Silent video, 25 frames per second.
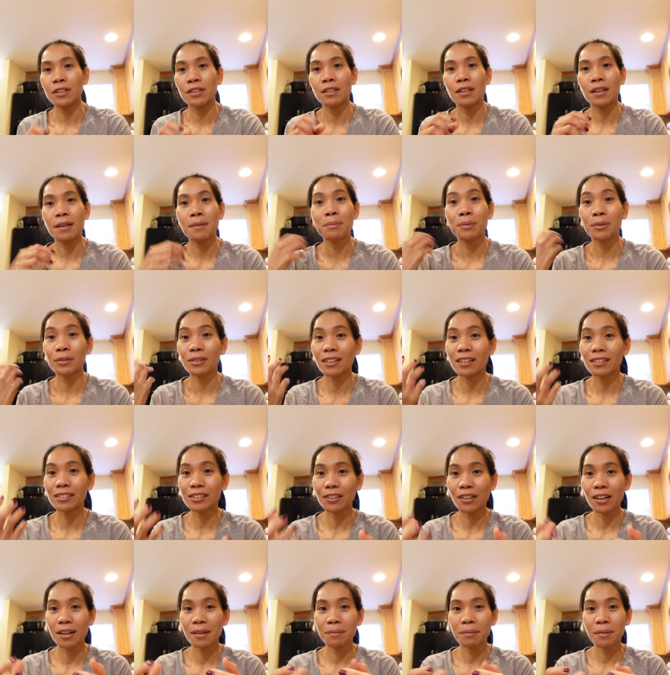I put the
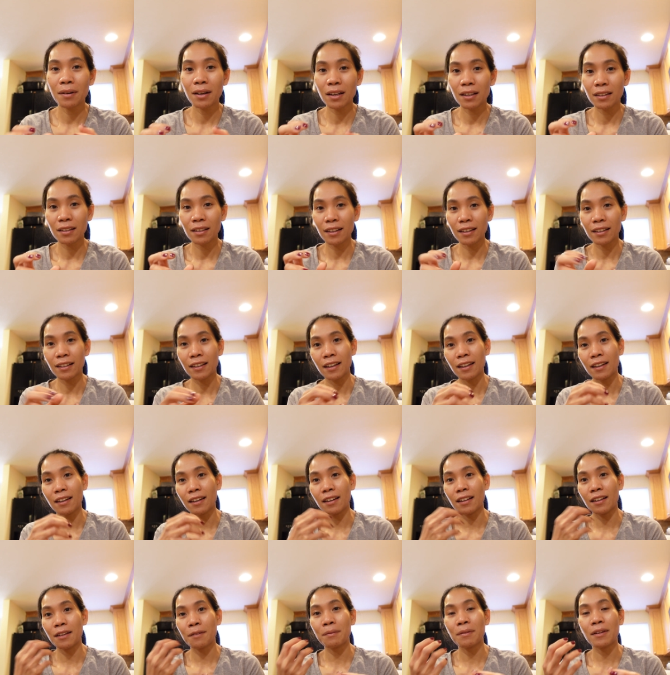tripod, I can,
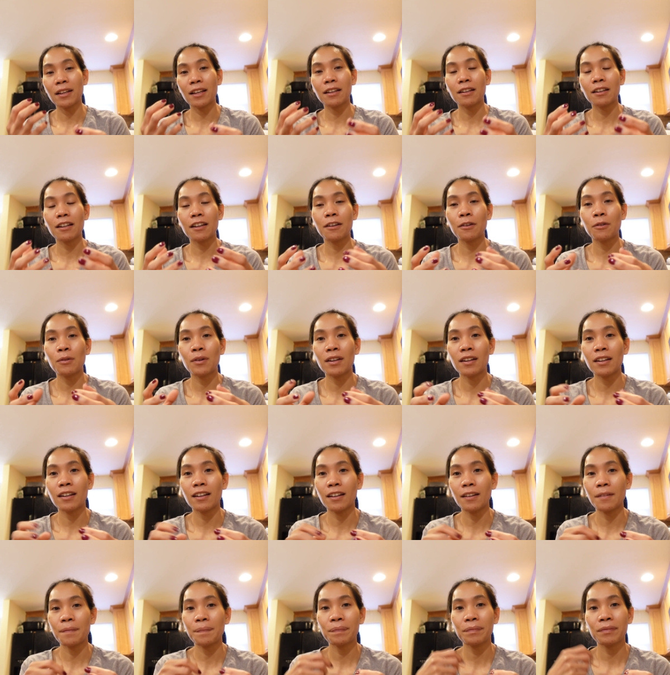if like I
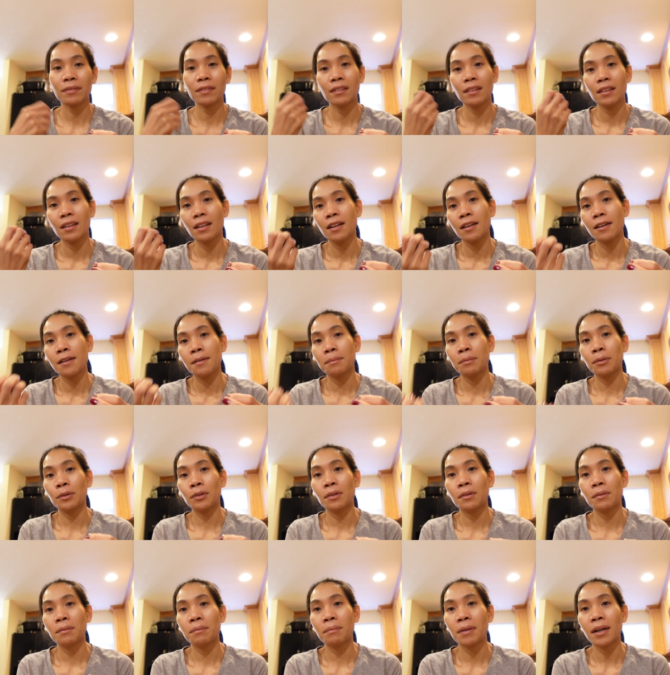wanna
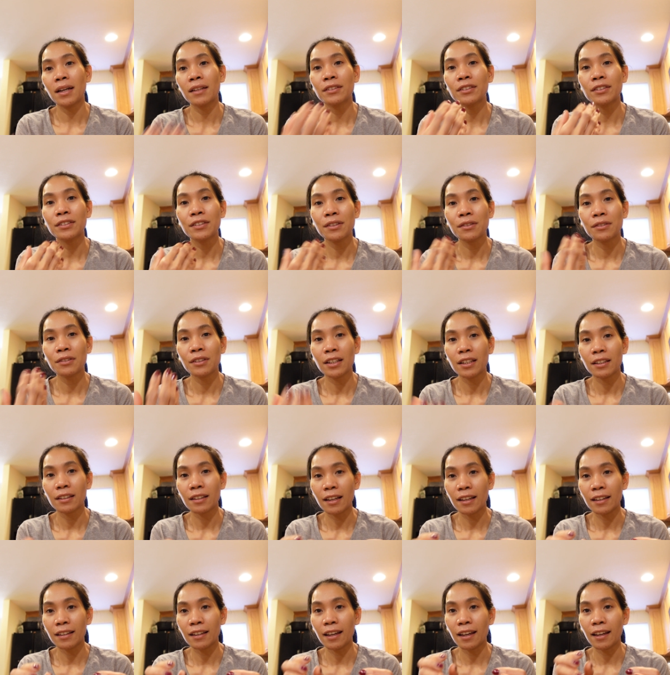put battery on it,
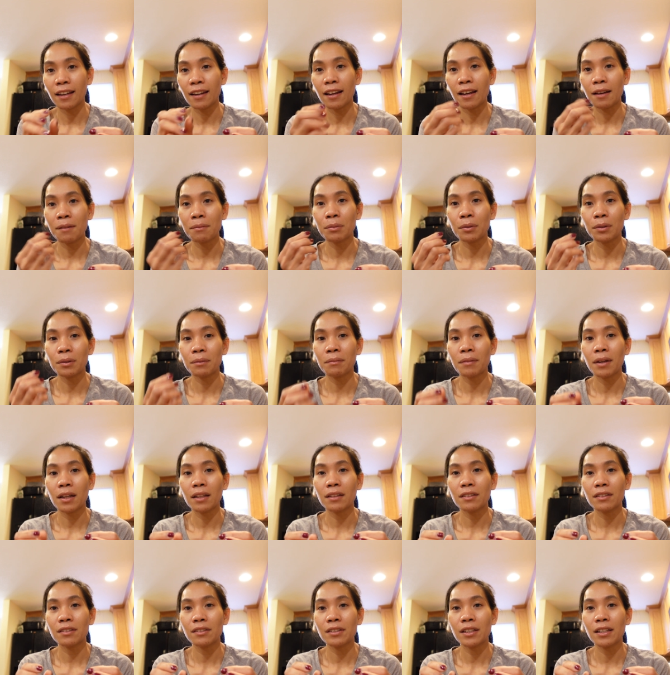I cannot put
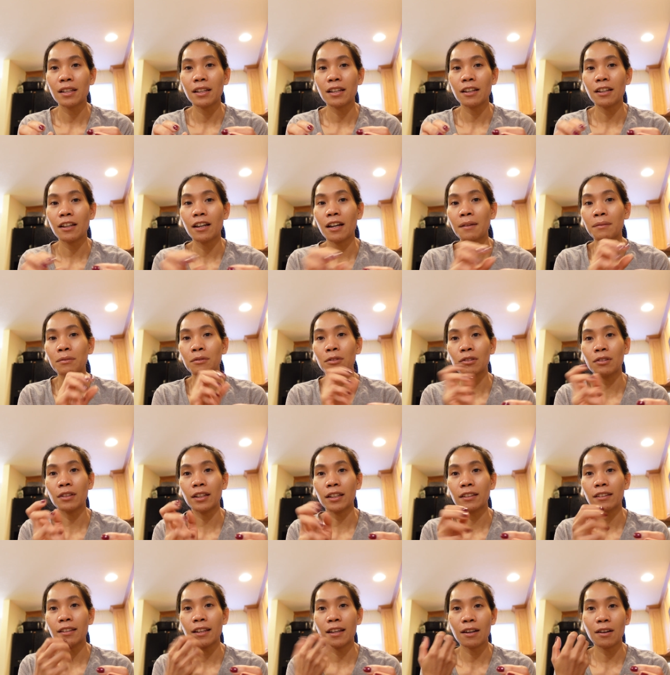battery. I have to
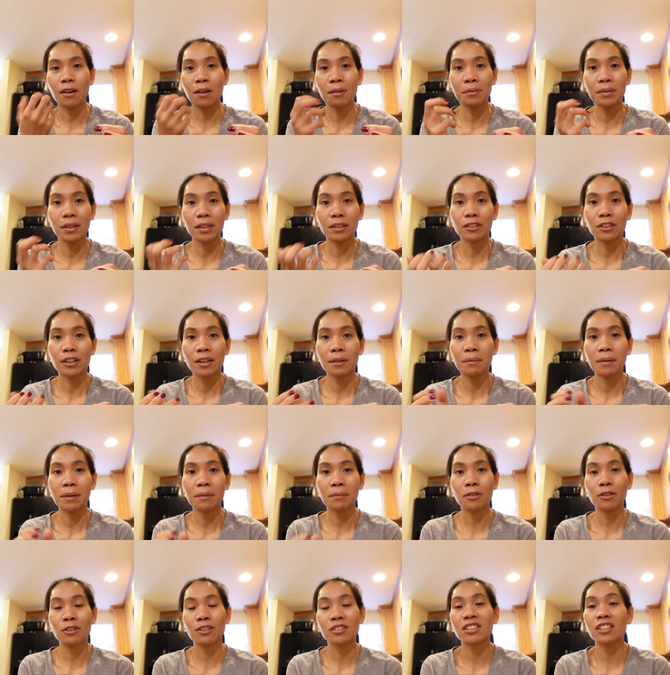like take off the tripod
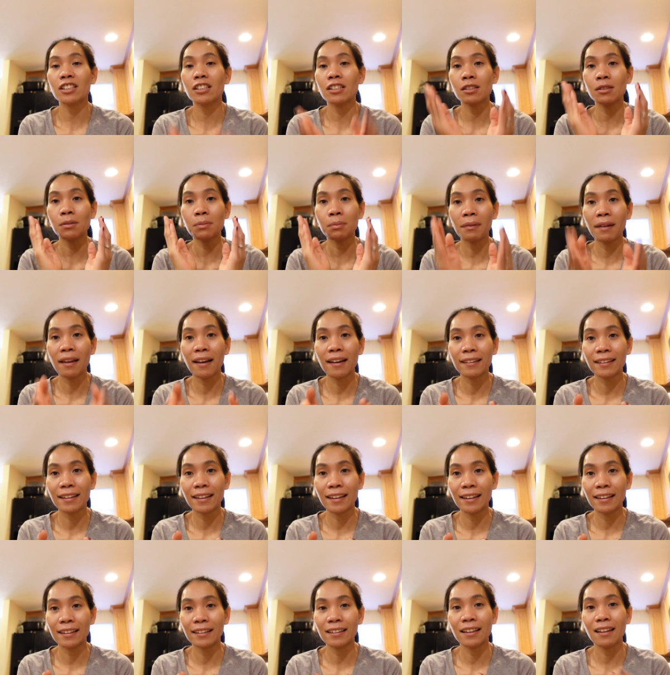because it's
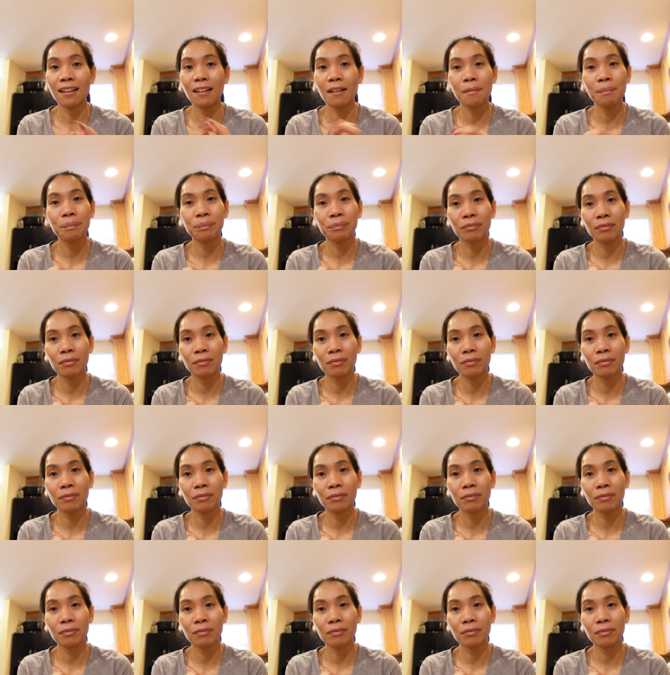blocking the